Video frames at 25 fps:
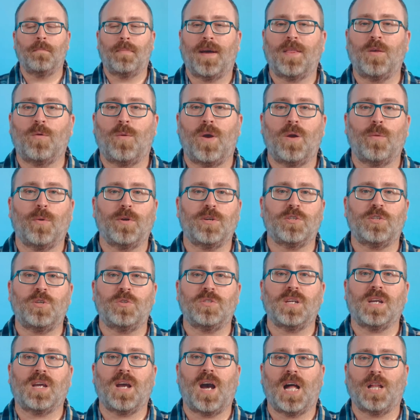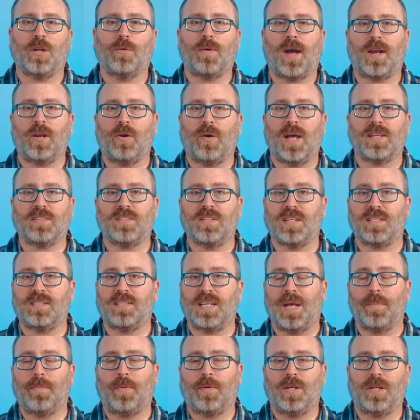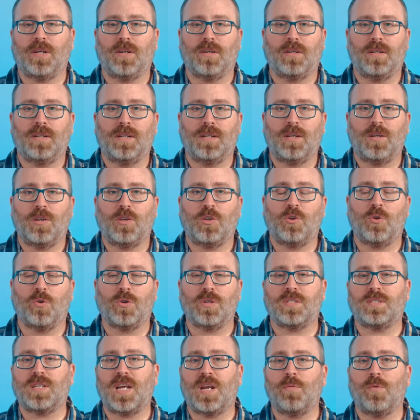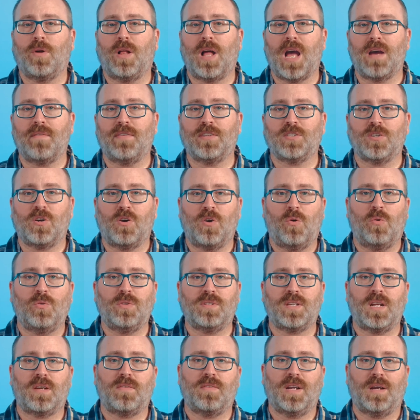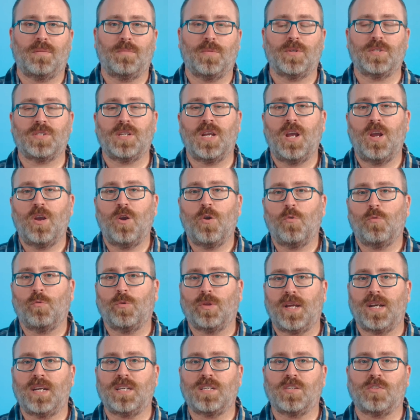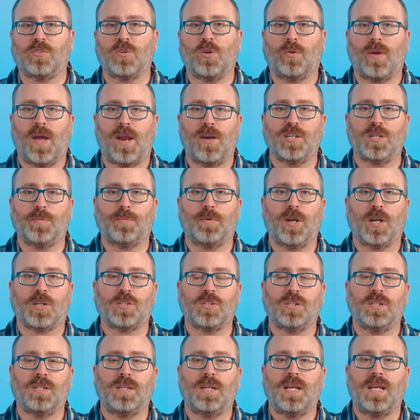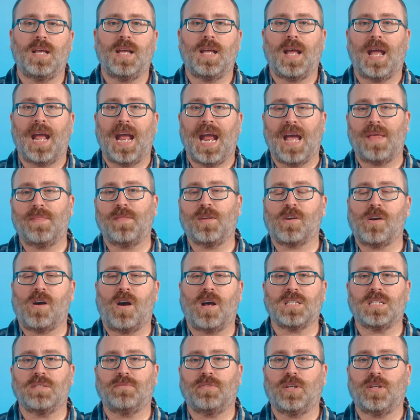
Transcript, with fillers: by the way, we're just using Colorado as an example here. Your state will have its own set of numbers related to solar energy production and the cost of